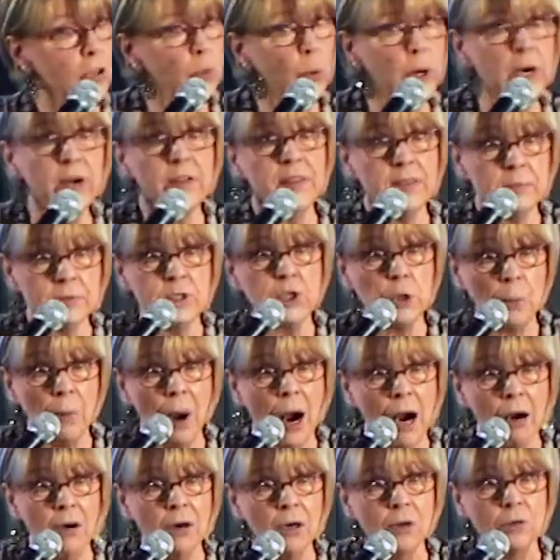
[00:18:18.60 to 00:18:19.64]
wear them
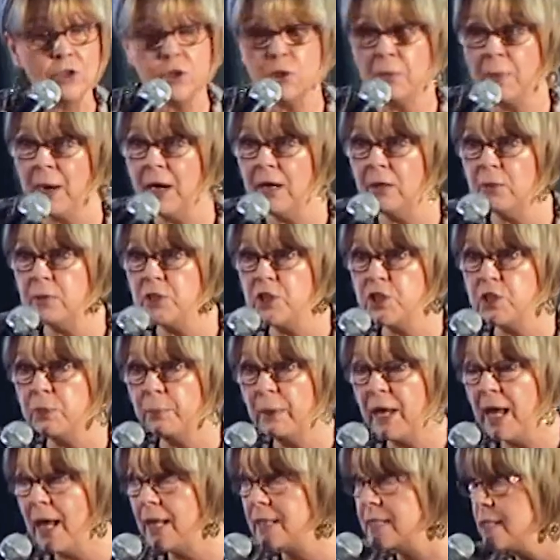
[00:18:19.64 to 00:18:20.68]
tomorrow. Tomorrow is
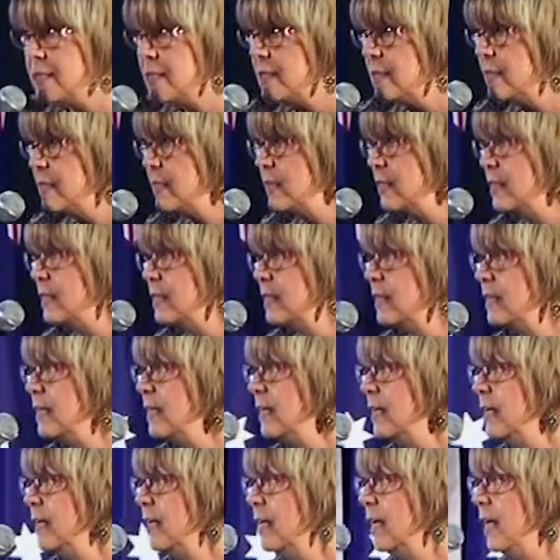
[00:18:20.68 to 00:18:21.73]
Shabbat."
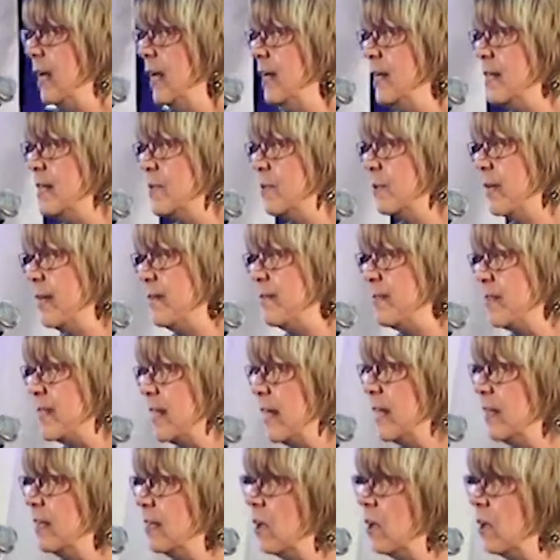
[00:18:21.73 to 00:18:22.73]
And his wife said,